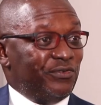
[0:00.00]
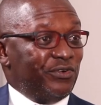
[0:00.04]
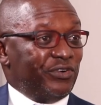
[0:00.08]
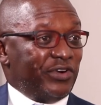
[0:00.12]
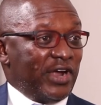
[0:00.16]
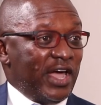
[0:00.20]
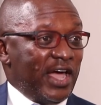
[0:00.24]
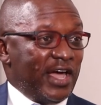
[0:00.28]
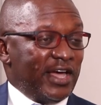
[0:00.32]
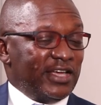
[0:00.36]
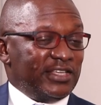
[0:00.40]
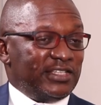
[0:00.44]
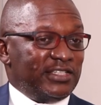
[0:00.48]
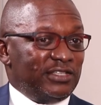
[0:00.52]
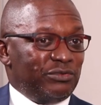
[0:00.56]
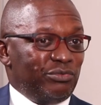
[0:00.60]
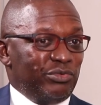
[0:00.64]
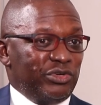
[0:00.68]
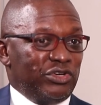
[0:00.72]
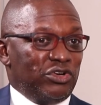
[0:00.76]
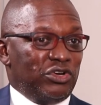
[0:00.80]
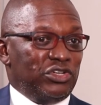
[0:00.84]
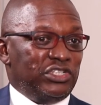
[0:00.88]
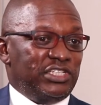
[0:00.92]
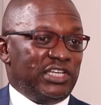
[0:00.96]
for us,
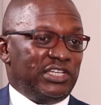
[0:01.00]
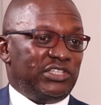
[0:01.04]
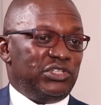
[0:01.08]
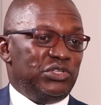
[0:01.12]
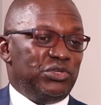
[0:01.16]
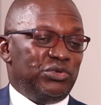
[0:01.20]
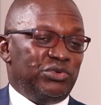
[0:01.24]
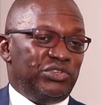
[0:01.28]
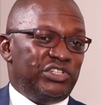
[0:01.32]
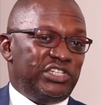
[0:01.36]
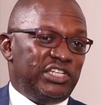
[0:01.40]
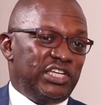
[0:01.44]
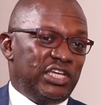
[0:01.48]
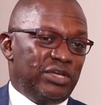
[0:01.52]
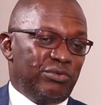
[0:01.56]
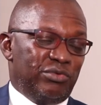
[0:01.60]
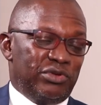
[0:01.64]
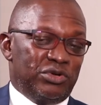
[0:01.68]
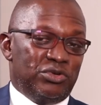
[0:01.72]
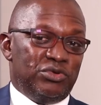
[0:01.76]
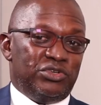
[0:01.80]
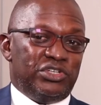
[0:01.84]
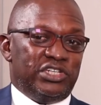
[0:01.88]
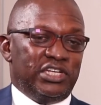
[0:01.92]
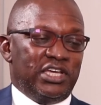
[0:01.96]
we don't just do tea;
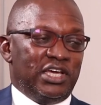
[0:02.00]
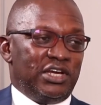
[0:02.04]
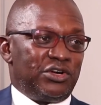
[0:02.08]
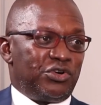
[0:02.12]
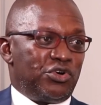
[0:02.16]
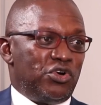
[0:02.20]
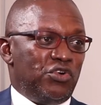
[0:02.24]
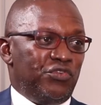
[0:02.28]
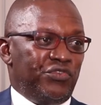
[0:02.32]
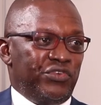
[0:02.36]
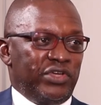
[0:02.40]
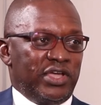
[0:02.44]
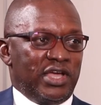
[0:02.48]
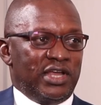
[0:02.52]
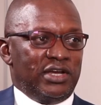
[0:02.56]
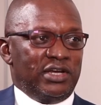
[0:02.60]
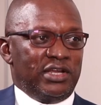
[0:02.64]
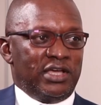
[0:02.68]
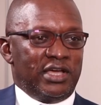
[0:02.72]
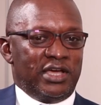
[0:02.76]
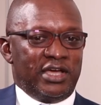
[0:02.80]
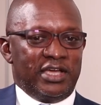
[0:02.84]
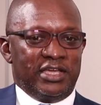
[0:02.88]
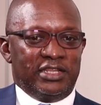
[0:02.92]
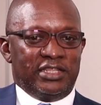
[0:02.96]
we do tea and coffee.
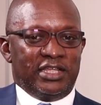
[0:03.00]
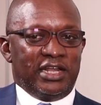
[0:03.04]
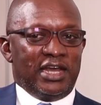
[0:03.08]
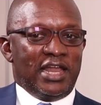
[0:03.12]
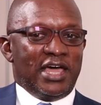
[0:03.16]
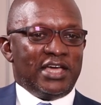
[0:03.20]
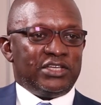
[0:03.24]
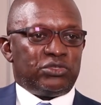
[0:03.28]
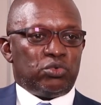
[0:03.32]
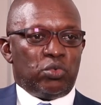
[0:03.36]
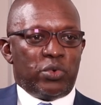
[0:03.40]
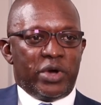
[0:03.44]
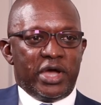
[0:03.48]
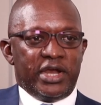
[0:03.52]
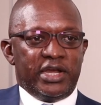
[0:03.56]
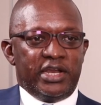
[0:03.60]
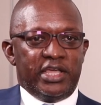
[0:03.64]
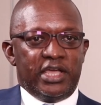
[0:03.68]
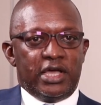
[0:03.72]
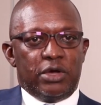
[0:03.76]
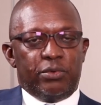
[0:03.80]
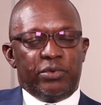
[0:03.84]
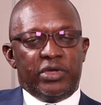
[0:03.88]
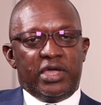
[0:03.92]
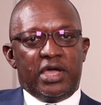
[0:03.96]
And uh, in the last one
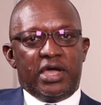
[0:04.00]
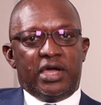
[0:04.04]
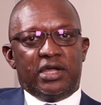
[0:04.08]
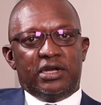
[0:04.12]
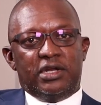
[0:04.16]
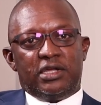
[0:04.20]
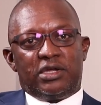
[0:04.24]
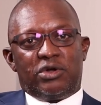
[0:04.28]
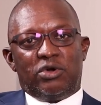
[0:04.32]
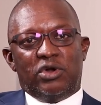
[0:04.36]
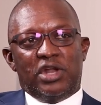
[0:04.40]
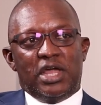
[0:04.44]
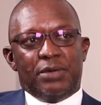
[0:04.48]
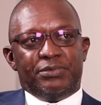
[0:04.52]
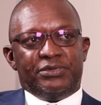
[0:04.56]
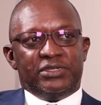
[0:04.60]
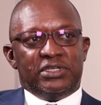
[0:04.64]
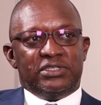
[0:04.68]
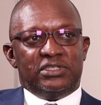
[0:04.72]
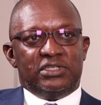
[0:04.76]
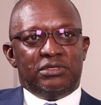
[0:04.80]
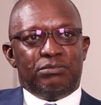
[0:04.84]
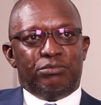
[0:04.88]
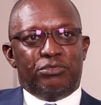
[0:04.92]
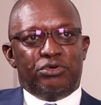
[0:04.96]
year, we had
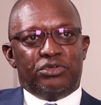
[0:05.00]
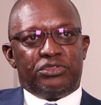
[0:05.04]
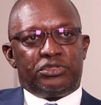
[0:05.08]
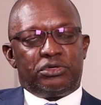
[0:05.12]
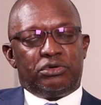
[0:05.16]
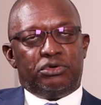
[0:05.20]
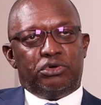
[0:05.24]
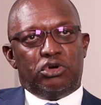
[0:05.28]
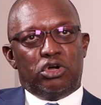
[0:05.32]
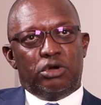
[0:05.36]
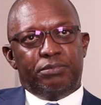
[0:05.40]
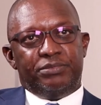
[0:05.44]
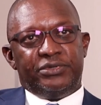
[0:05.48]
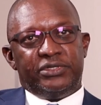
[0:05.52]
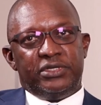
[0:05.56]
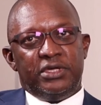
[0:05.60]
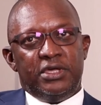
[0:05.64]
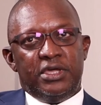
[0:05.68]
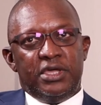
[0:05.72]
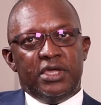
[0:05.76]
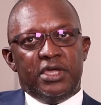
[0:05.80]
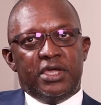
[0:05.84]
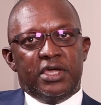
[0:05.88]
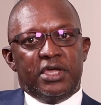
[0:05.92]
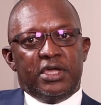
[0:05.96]
collapses in both crops.
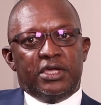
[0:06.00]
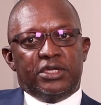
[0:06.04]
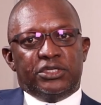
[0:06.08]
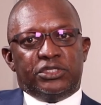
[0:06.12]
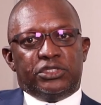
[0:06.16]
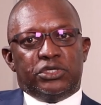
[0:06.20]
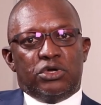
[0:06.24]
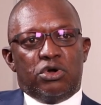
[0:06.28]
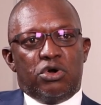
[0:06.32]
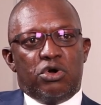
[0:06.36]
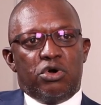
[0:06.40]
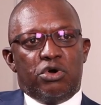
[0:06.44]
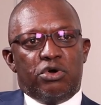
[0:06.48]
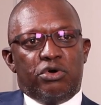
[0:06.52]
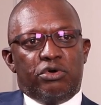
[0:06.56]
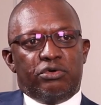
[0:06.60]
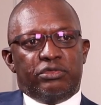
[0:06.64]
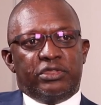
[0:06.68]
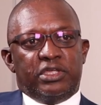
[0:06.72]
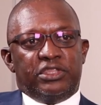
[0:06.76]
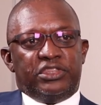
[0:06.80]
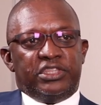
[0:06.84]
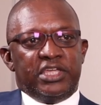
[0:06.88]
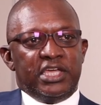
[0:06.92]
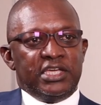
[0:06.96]

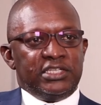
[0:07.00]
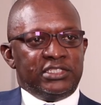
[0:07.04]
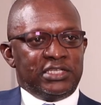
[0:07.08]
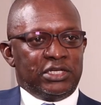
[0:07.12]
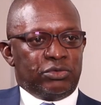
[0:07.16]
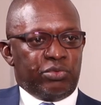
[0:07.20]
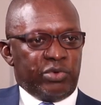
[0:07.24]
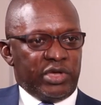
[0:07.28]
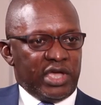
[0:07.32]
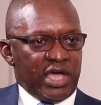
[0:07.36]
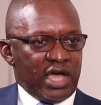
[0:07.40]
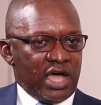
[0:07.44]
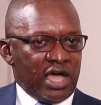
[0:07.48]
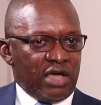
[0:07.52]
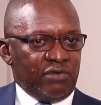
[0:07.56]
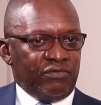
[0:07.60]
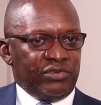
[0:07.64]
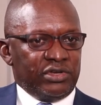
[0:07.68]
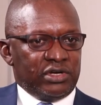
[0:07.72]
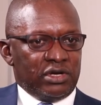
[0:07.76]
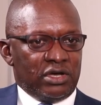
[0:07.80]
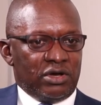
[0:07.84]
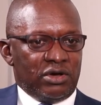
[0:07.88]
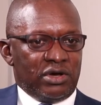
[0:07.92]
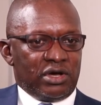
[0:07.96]
So the things that we have
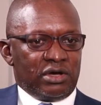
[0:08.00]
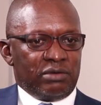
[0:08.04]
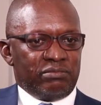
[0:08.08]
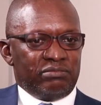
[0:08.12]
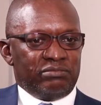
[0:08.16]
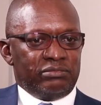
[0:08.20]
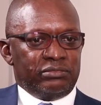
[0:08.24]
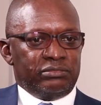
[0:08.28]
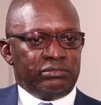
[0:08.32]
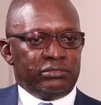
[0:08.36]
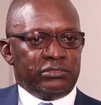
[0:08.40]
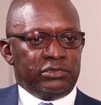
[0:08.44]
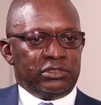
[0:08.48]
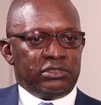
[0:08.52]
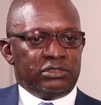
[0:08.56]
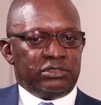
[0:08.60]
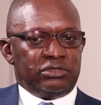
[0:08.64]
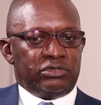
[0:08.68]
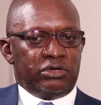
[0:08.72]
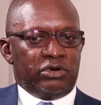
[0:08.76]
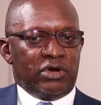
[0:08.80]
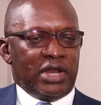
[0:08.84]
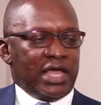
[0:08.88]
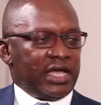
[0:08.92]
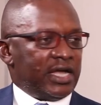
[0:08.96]
in our
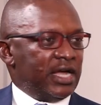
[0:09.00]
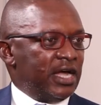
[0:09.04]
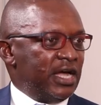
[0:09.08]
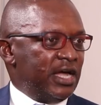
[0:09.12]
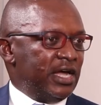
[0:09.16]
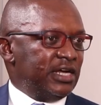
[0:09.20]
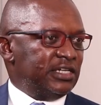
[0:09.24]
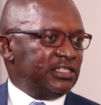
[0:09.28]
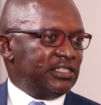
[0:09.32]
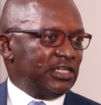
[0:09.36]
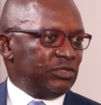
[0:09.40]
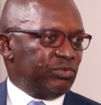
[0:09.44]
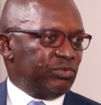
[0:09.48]
sort of like hands